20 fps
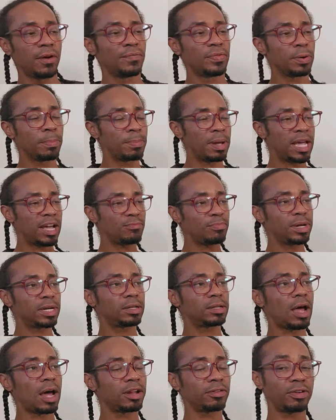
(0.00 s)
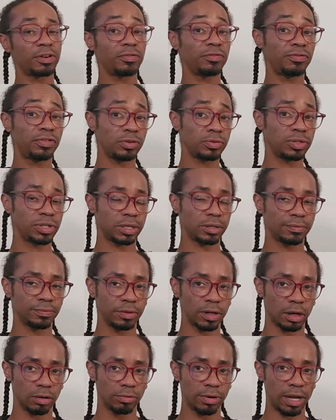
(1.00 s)
There may have been a lot of confusion
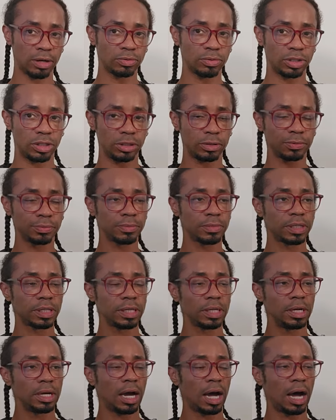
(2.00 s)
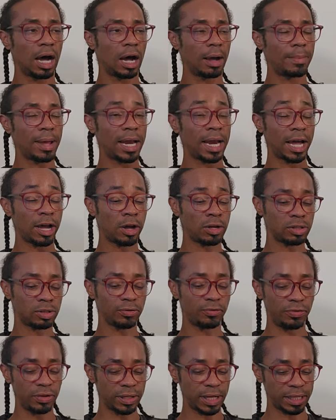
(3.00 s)
around you. Um, and I also
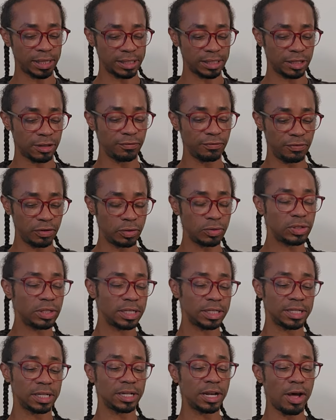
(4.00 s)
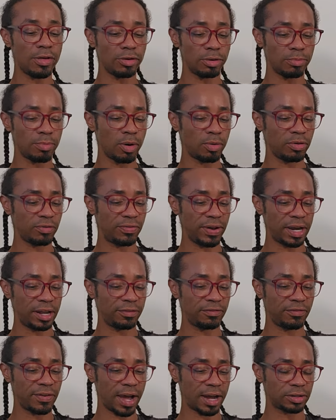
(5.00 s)
feel like this confusion is another
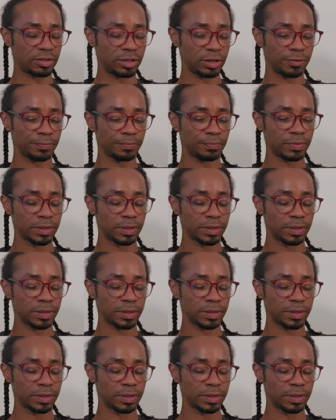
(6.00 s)
motivating factor.